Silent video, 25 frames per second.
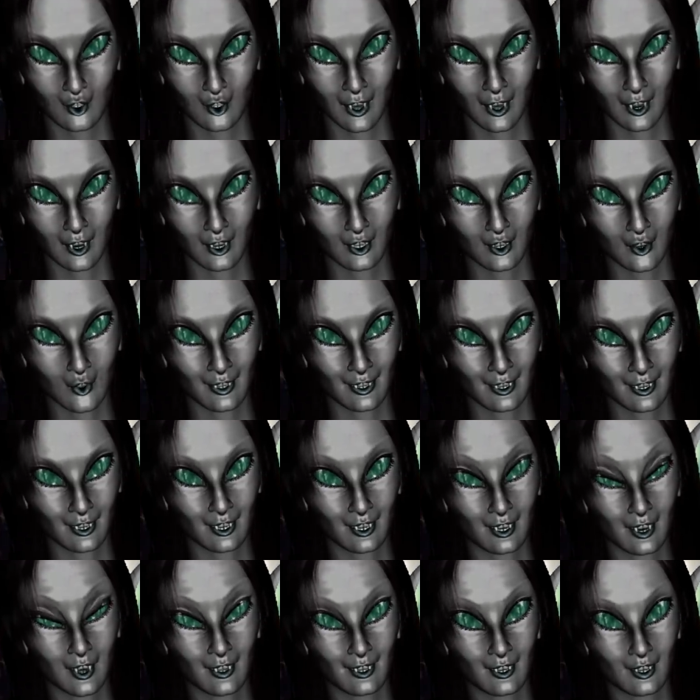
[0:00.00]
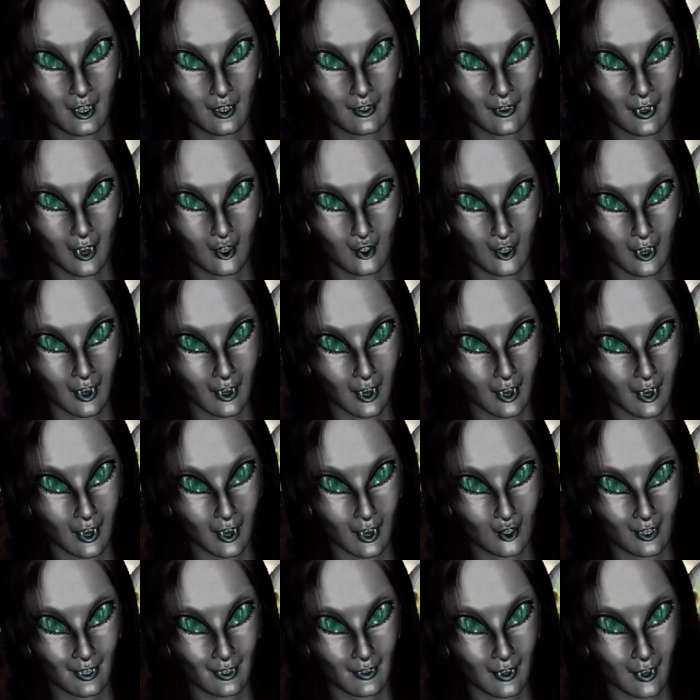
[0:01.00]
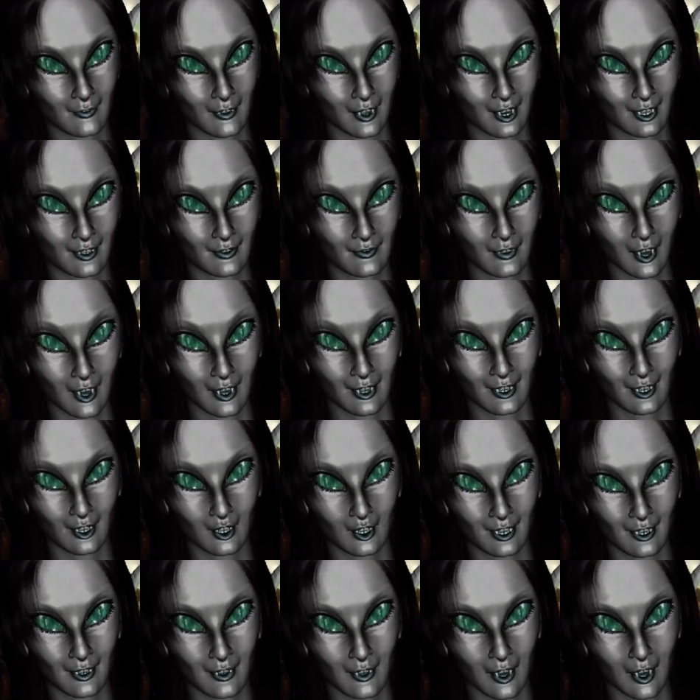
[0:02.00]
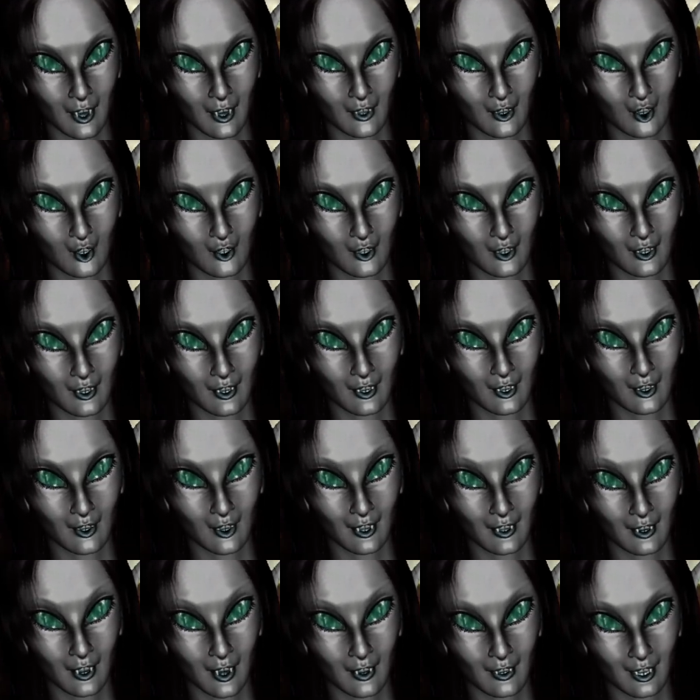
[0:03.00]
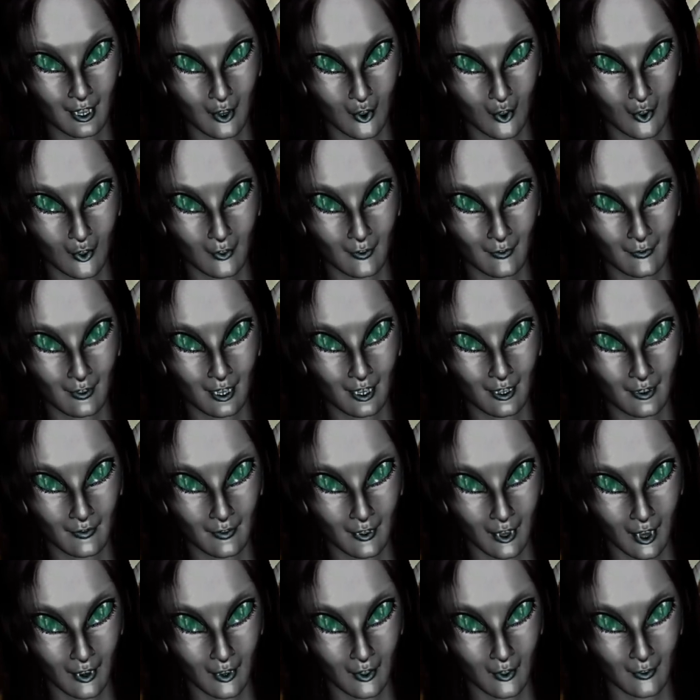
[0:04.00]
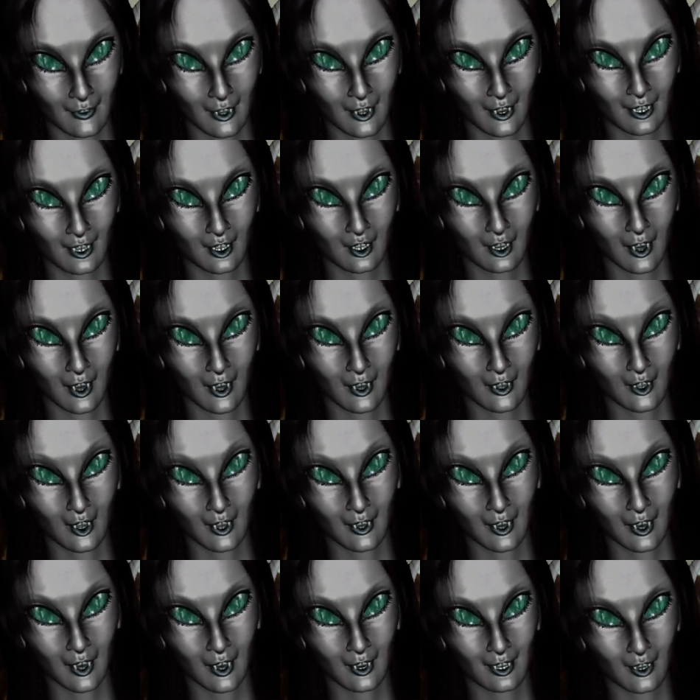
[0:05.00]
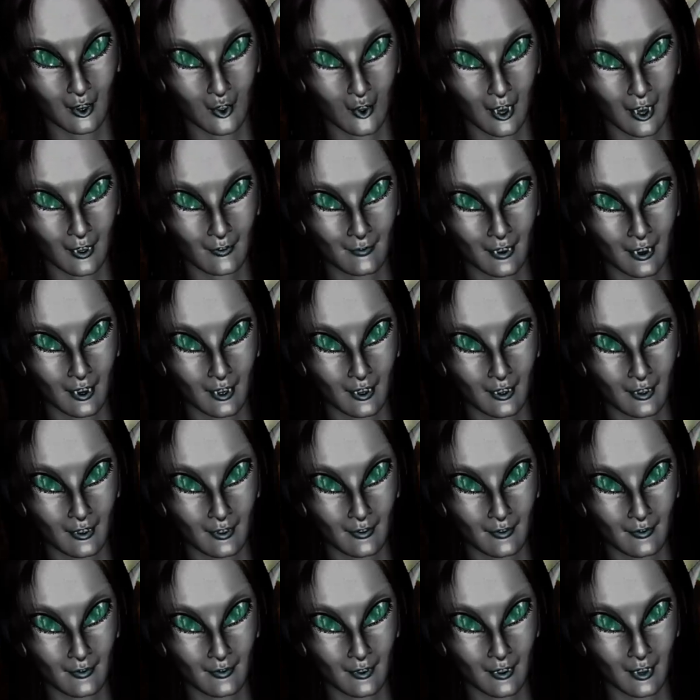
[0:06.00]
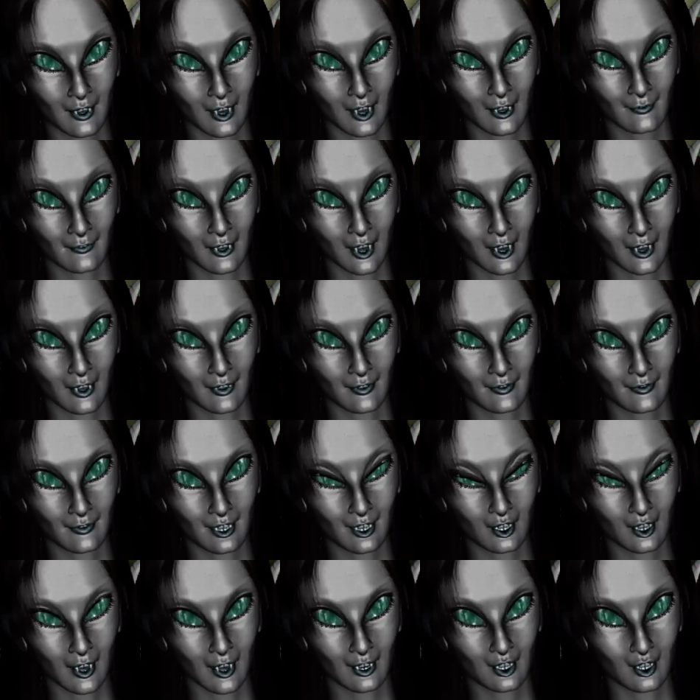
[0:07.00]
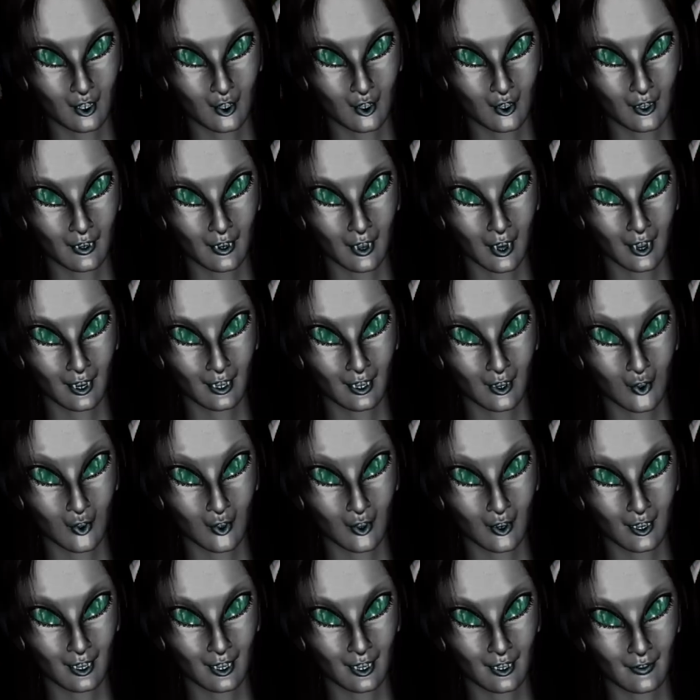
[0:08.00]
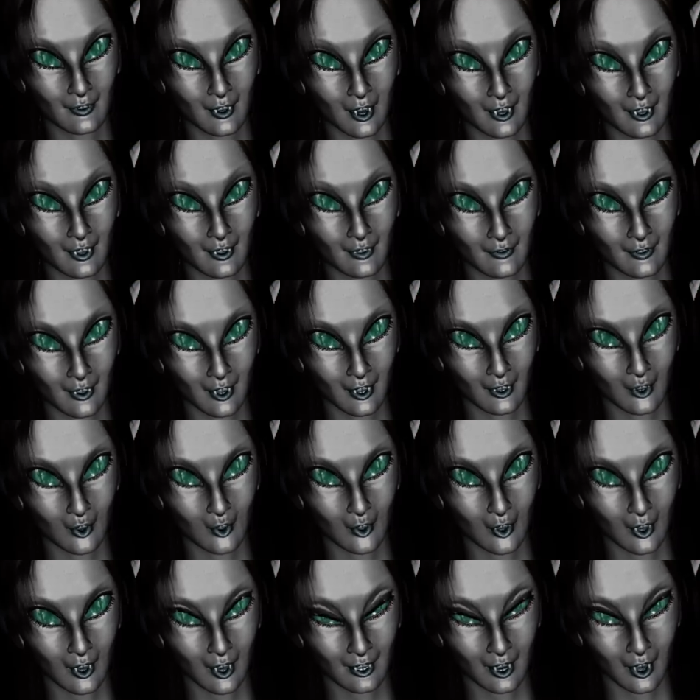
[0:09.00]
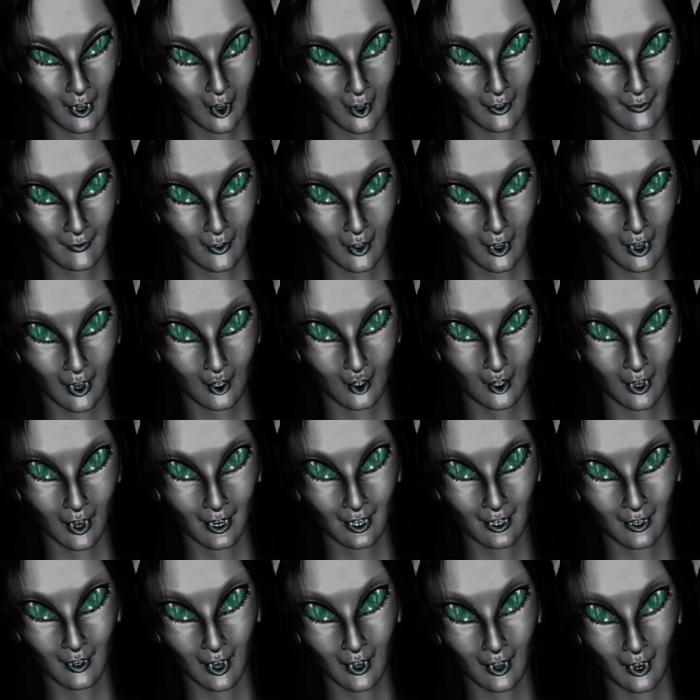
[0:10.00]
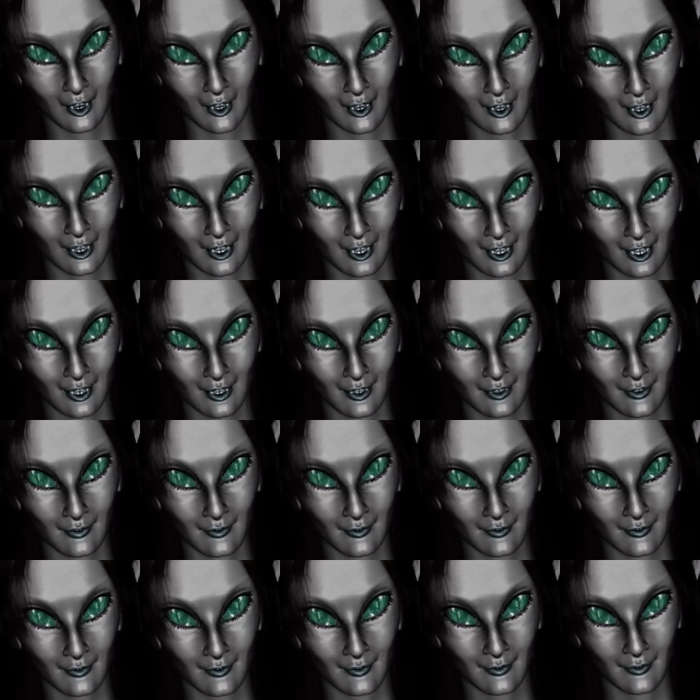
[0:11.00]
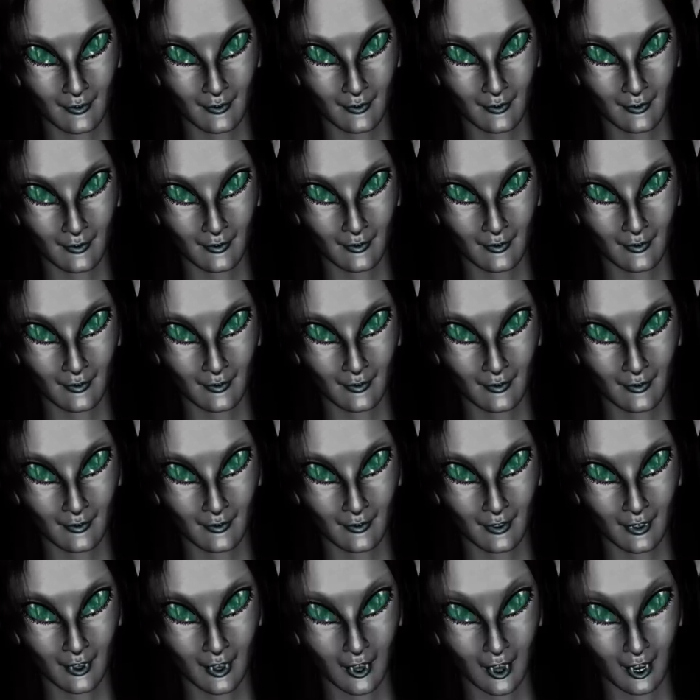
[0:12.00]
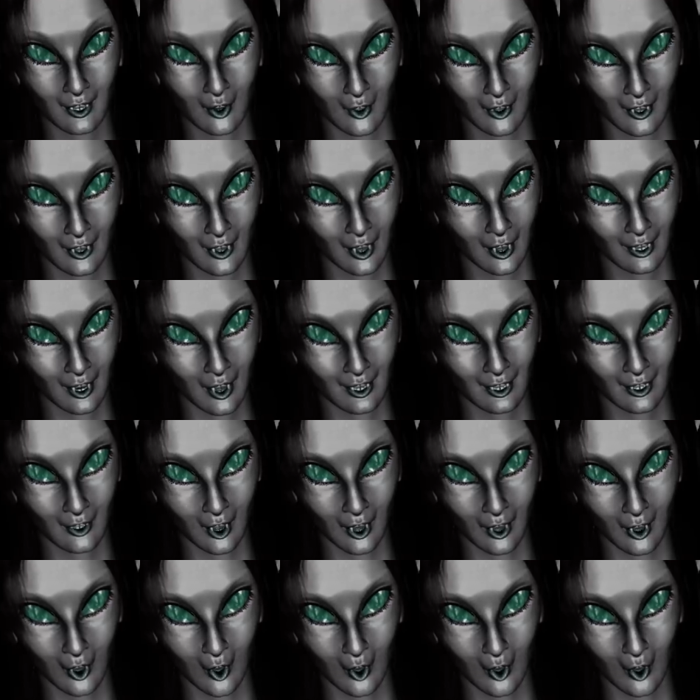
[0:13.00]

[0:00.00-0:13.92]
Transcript: people on the production of misinformation that would isolate the humanity of this planet, and quarantine themselves from the rest of the galaxy and beyond, and perhaps destroy themselves in their own political religious dilemmas.